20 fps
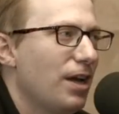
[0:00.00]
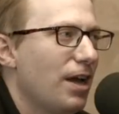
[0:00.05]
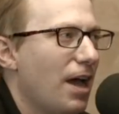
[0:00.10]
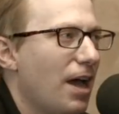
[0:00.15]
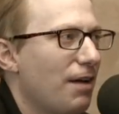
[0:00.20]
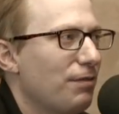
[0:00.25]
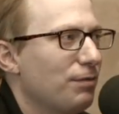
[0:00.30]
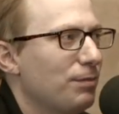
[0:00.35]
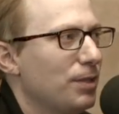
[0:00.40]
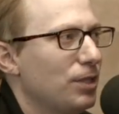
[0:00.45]

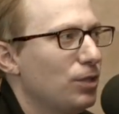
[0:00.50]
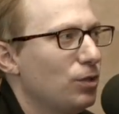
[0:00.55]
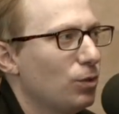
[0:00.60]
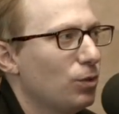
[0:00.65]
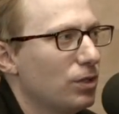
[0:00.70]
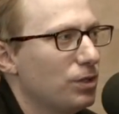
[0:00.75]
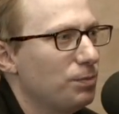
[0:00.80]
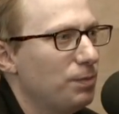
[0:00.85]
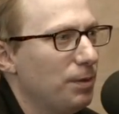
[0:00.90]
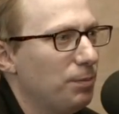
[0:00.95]
Have him
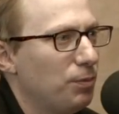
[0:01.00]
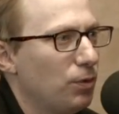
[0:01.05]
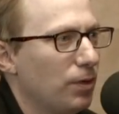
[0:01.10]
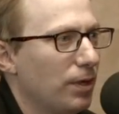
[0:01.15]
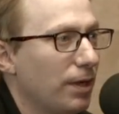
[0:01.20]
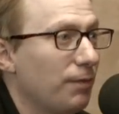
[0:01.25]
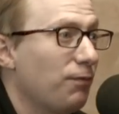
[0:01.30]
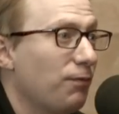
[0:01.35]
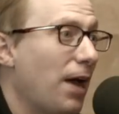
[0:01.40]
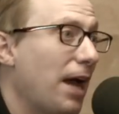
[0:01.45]
endorse Pete
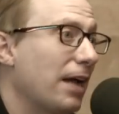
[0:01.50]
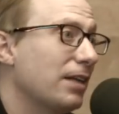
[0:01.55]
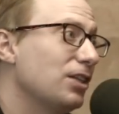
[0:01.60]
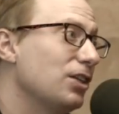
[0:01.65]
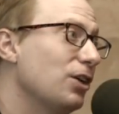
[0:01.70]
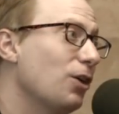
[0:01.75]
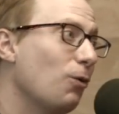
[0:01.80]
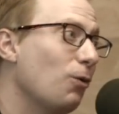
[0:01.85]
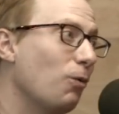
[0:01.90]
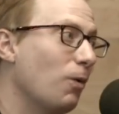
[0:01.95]
Buttigieg. In fact,
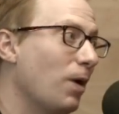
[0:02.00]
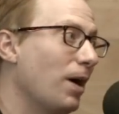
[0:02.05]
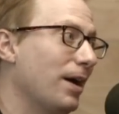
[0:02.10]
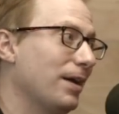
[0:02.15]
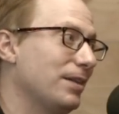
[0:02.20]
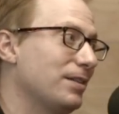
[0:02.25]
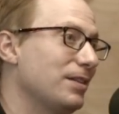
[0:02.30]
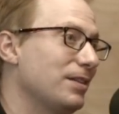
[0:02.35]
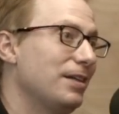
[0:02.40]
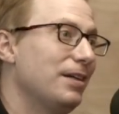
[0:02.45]
you know
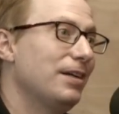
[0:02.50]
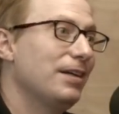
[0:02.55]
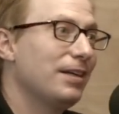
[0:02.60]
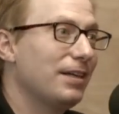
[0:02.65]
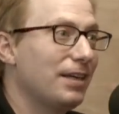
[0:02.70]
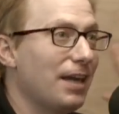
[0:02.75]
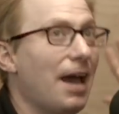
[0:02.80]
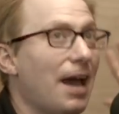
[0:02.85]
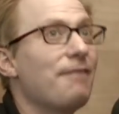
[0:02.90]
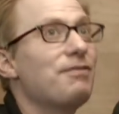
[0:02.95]
what?
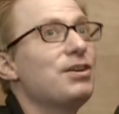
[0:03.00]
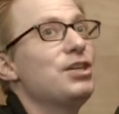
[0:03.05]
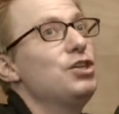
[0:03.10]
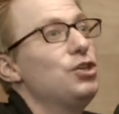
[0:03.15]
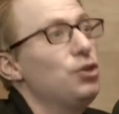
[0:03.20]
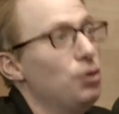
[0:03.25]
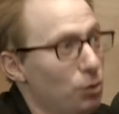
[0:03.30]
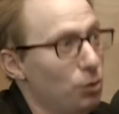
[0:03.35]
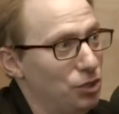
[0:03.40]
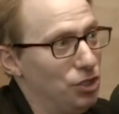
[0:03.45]

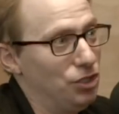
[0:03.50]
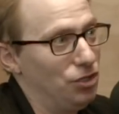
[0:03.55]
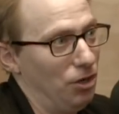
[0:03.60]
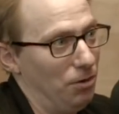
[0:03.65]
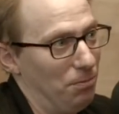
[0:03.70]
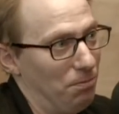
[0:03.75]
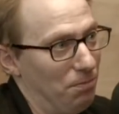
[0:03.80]
Gavin Newsom.